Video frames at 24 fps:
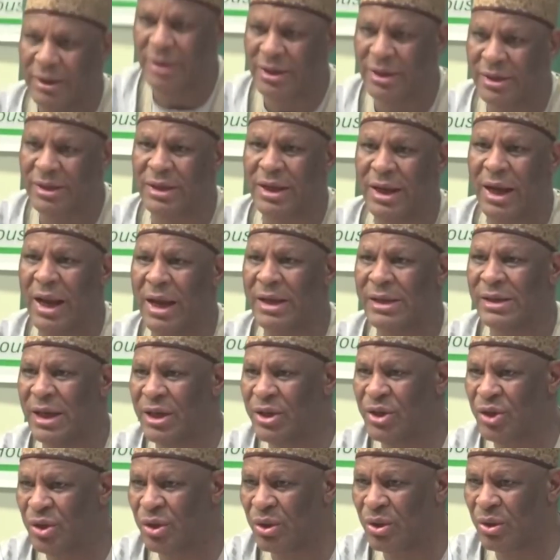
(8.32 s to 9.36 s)

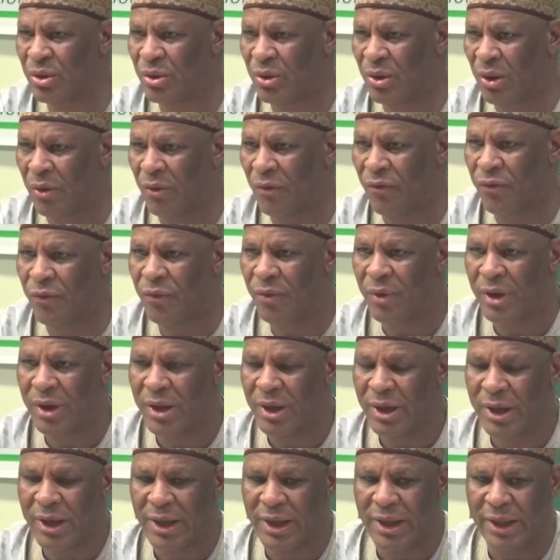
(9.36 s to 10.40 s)
digitalization of
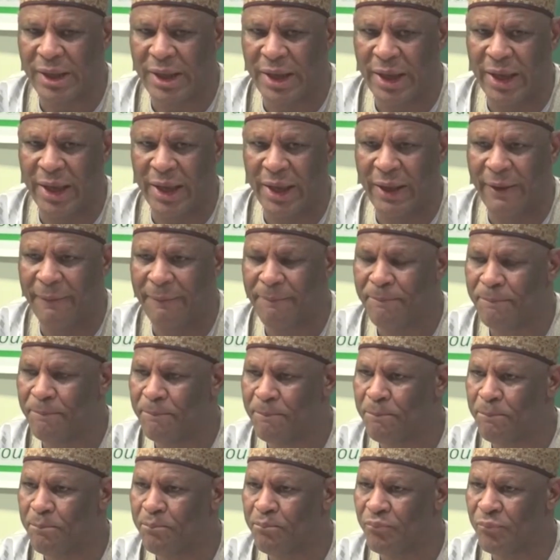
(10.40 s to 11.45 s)
the
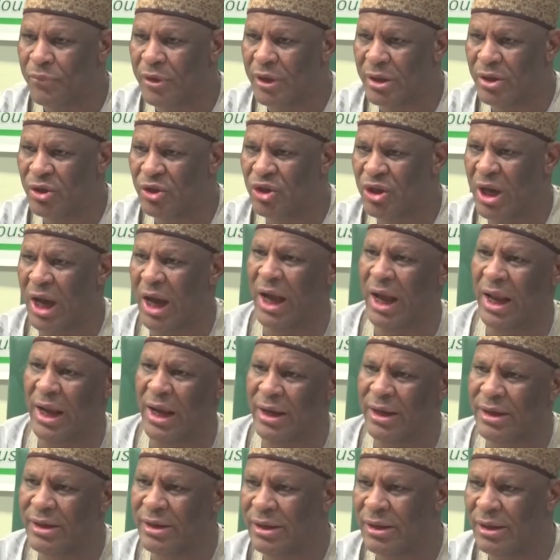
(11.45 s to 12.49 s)

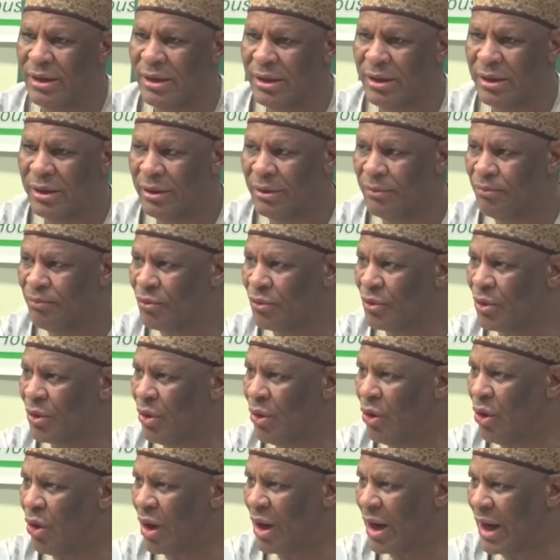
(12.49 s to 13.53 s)
child
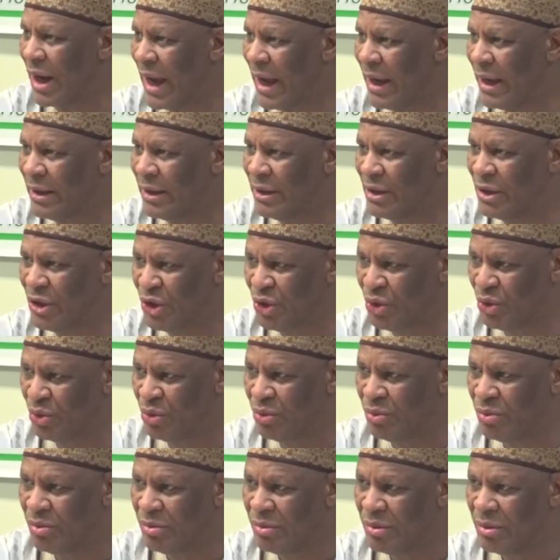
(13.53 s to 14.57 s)
online issue
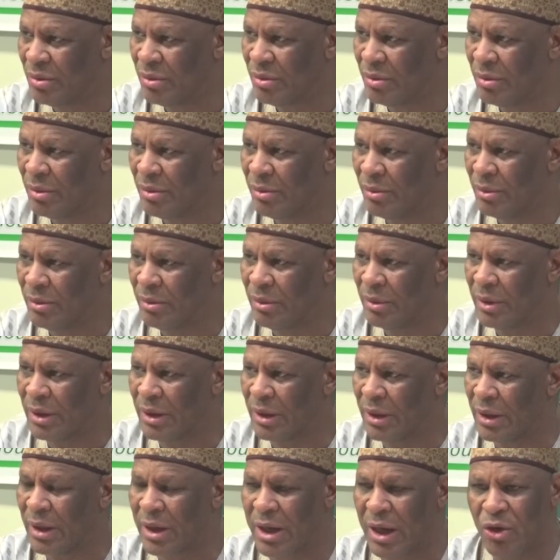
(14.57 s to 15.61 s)

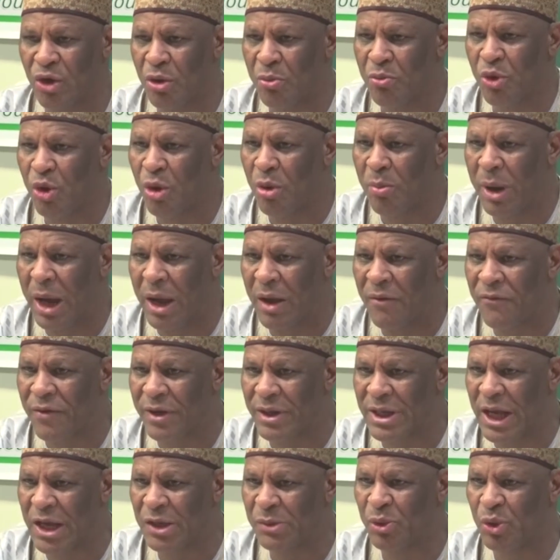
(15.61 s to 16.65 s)
cannot be
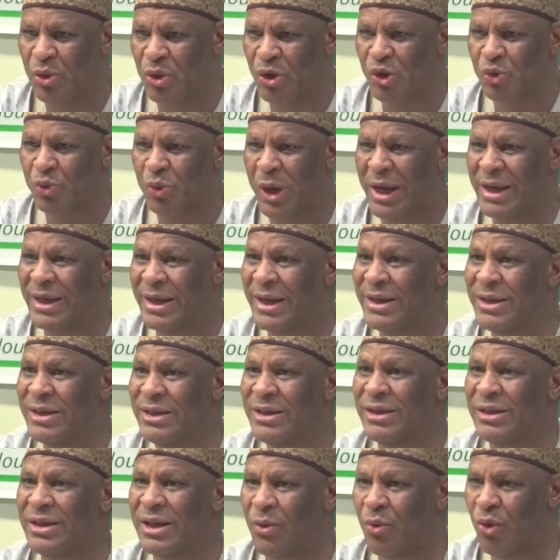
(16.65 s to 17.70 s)
overemphasized because we are in a
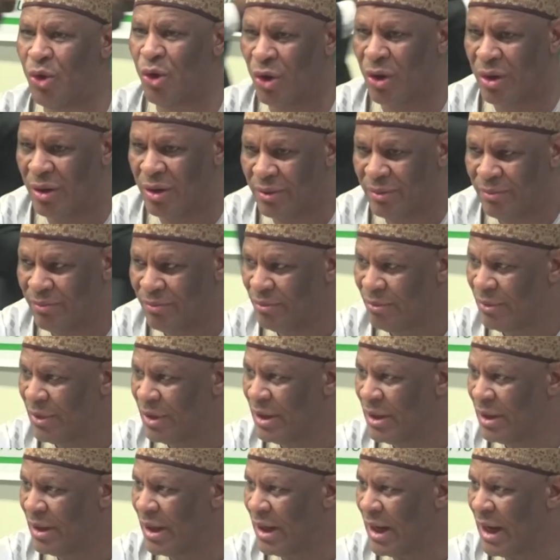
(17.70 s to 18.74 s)
digital world.
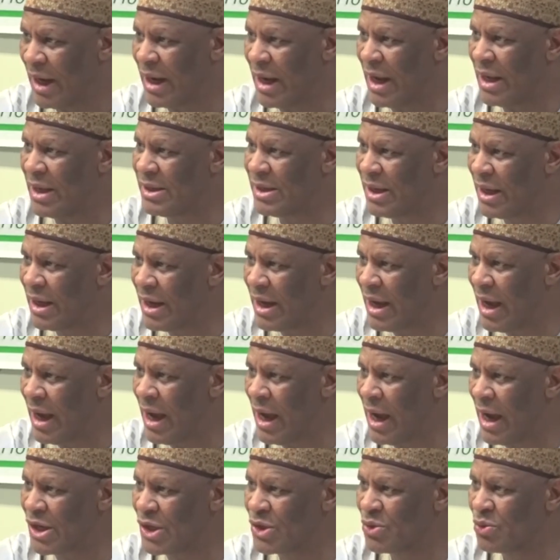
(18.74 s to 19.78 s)
And
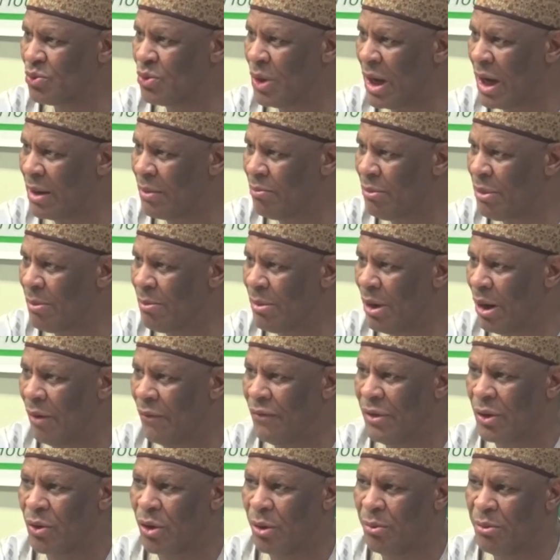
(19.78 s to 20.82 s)
Nigeria, as one member
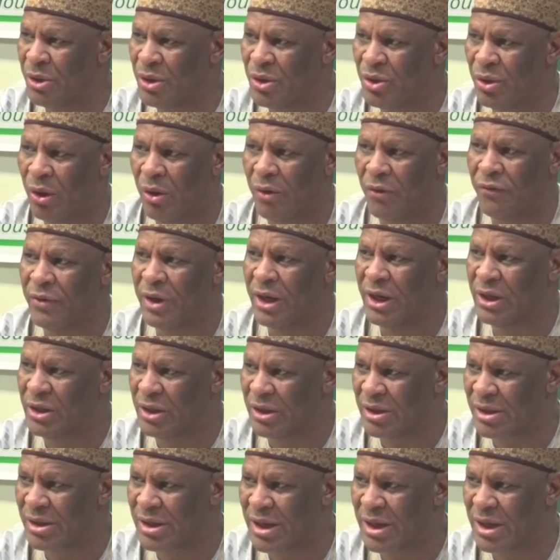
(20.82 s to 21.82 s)
of the Committee of Nations,